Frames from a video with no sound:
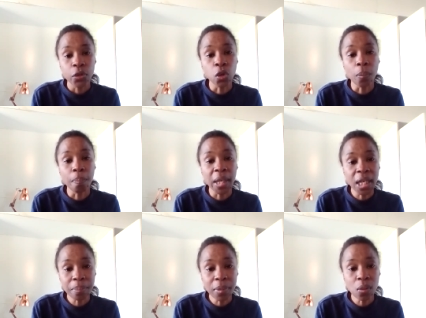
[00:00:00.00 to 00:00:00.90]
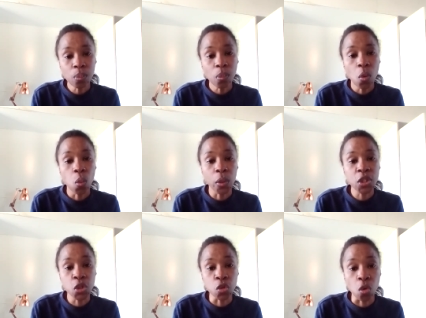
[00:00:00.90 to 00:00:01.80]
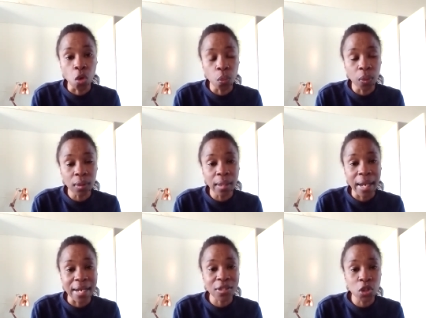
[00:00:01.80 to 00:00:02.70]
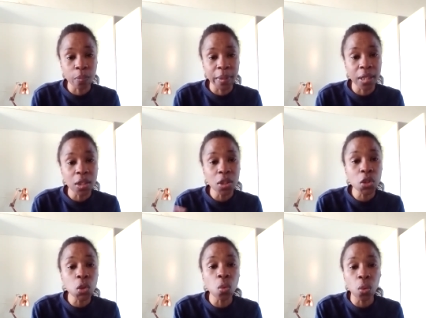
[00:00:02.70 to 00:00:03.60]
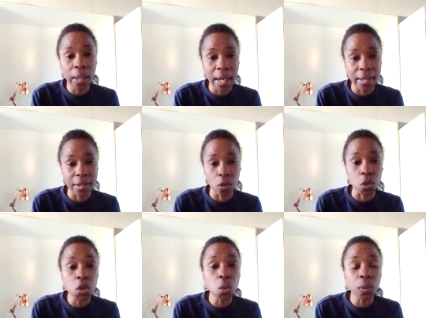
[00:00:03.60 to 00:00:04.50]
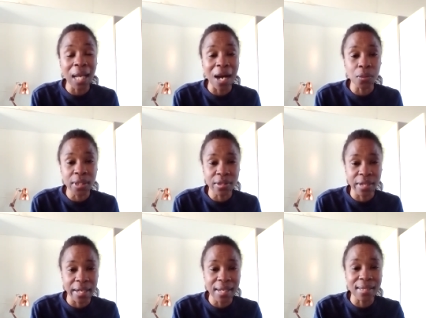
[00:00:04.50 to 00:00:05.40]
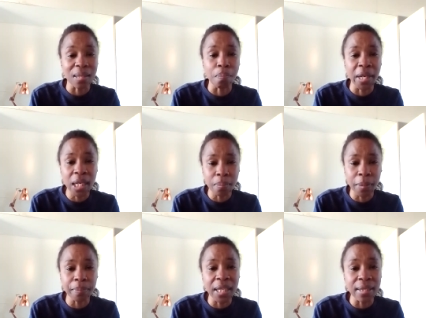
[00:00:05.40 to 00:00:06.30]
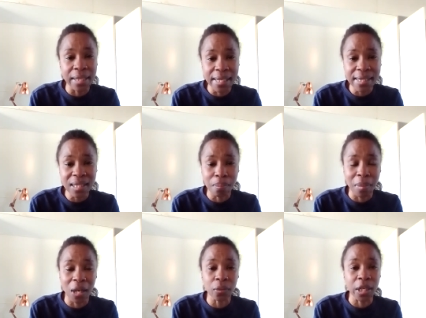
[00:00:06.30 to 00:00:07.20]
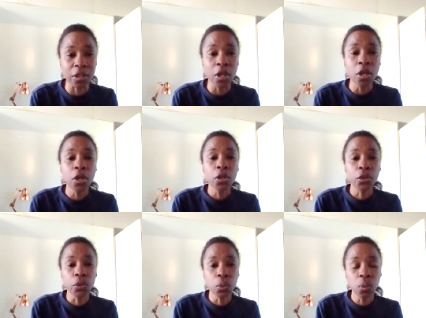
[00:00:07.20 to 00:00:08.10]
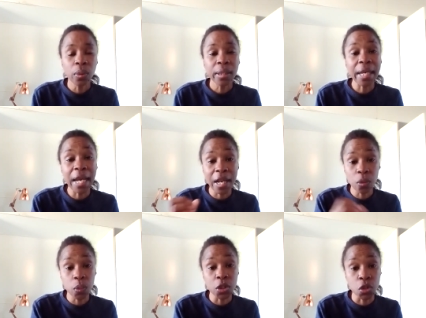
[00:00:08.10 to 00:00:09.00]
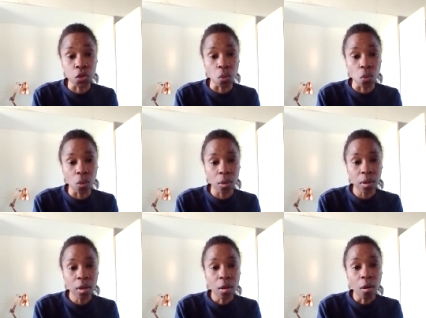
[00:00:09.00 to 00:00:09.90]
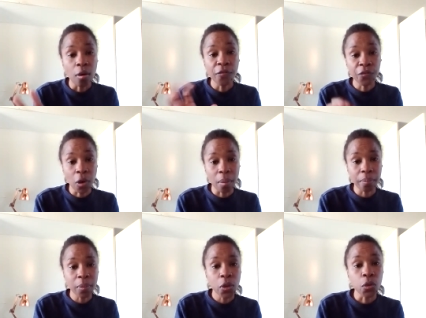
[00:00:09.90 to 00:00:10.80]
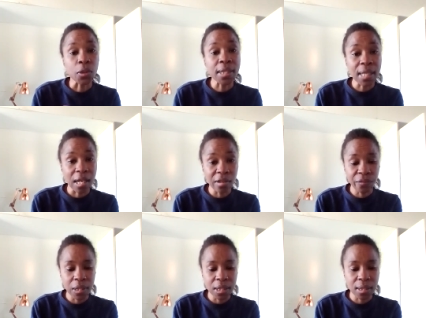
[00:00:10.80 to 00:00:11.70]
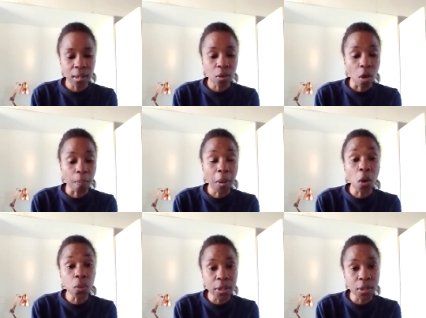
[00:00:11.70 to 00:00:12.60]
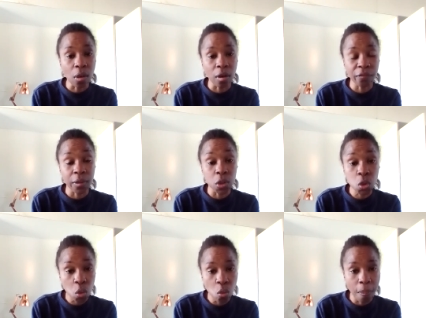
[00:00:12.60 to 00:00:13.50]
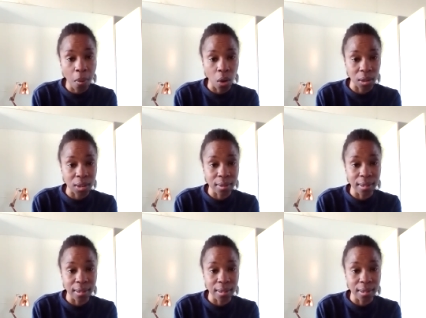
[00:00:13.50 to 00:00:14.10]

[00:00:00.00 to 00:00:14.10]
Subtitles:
your minimum withdrawal has to be 2K or 2,000 Rand is the minimum, the least amount that you can withdraw from your savings component of the two pot.